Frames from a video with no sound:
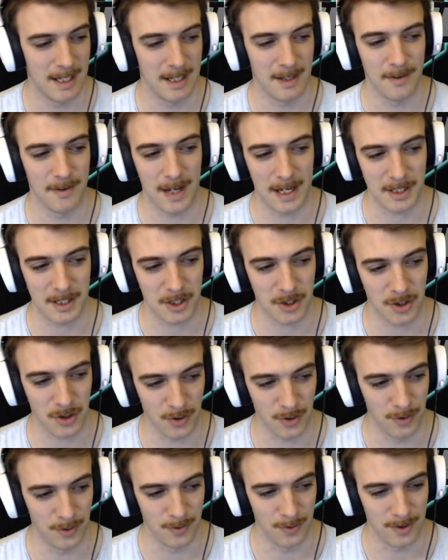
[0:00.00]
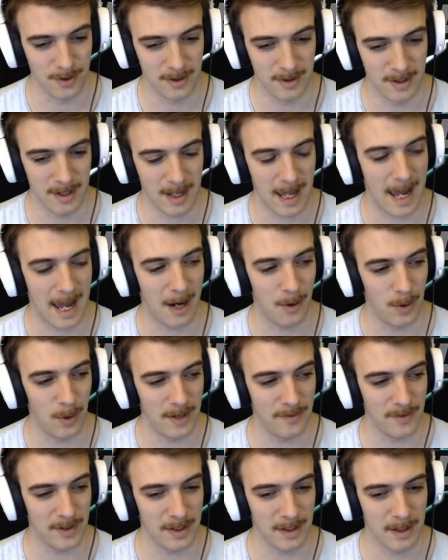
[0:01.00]
That's true.
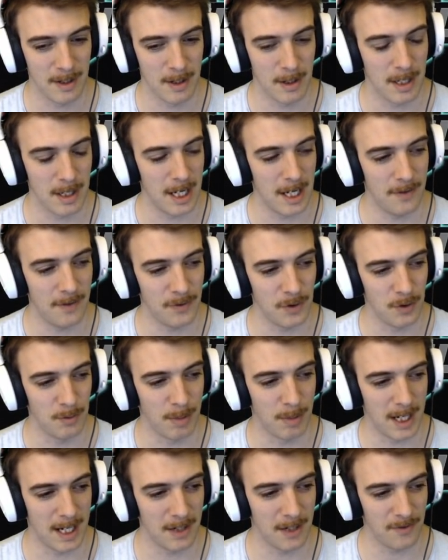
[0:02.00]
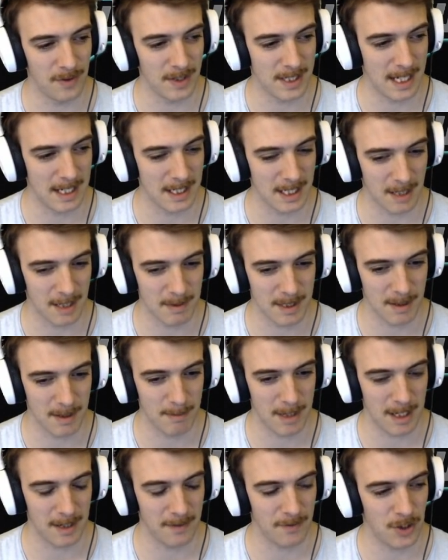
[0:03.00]
However, if you buy in for 10 times the
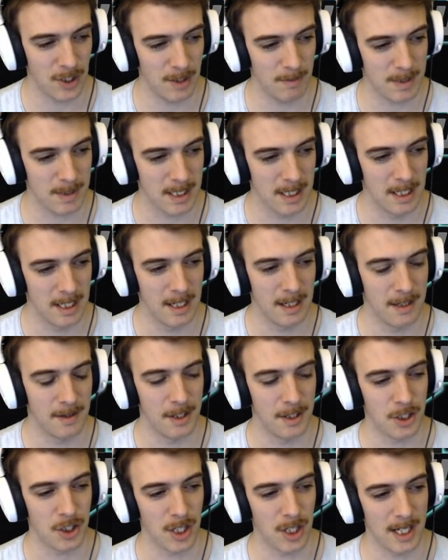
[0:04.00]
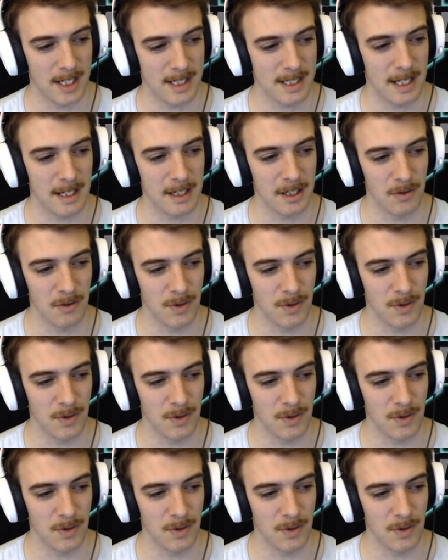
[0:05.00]
amount of chips, the chance that you